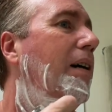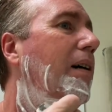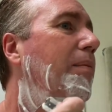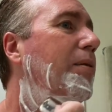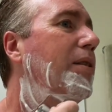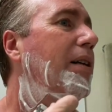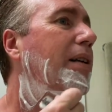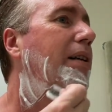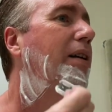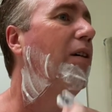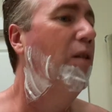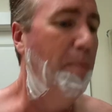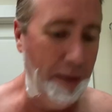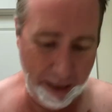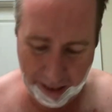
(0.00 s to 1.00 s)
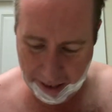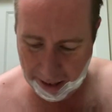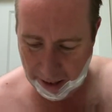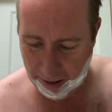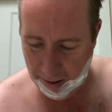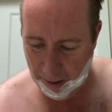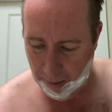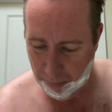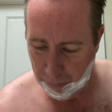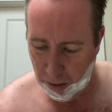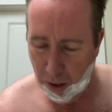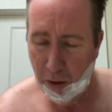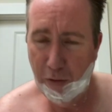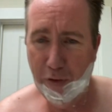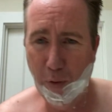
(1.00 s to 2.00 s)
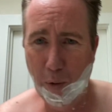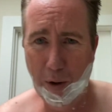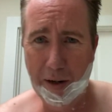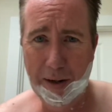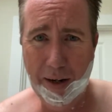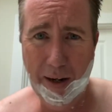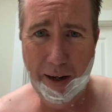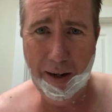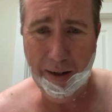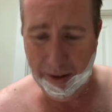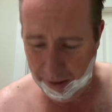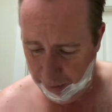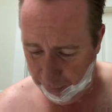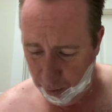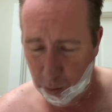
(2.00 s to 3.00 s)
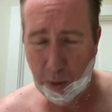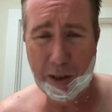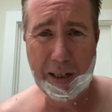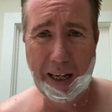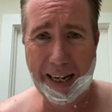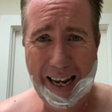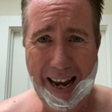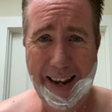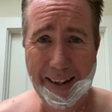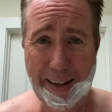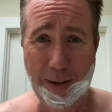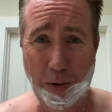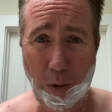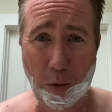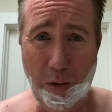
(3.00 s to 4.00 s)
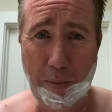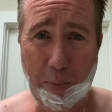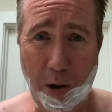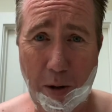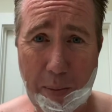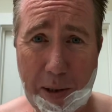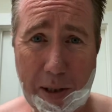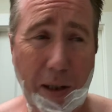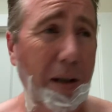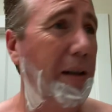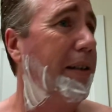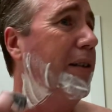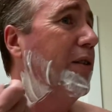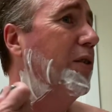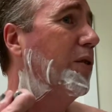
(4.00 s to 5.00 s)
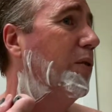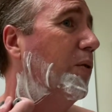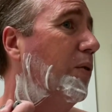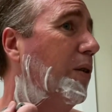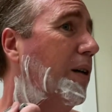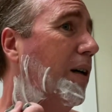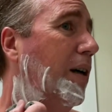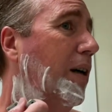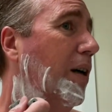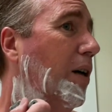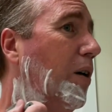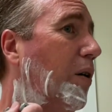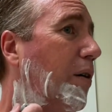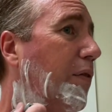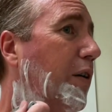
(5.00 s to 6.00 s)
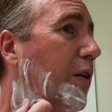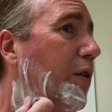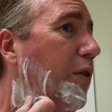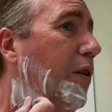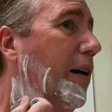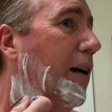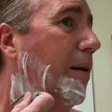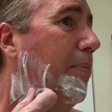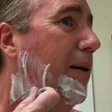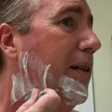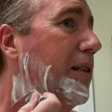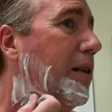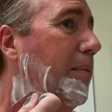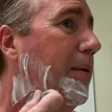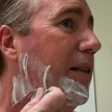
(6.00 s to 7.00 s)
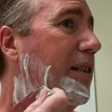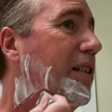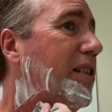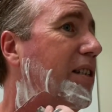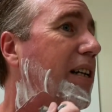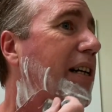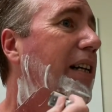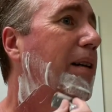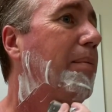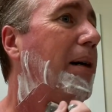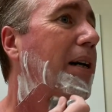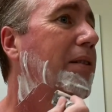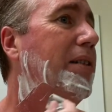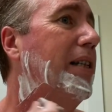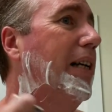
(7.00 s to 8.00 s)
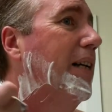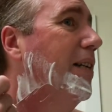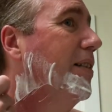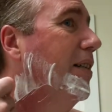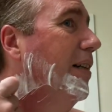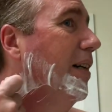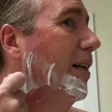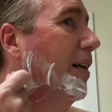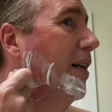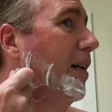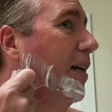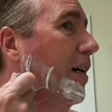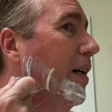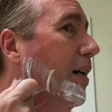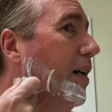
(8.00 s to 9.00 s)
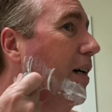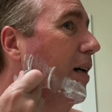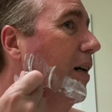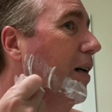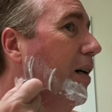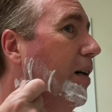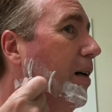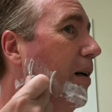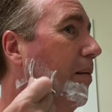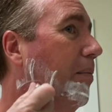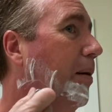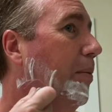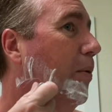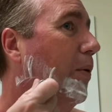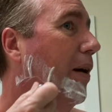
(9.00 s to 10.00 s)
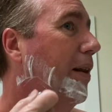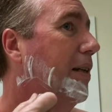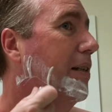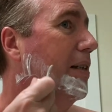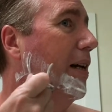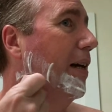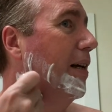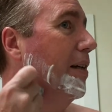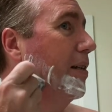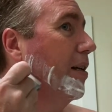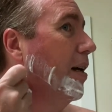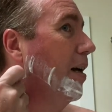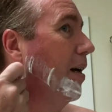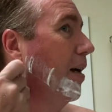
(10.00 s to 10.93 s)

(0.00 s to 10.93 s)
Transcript: I'm sorry to all my uh, foreign uh, uh, viewers that can't get a hold of Barbasol in your store. Or if you do, you got to pay some insane amount to get it to you. Maybe one of these days.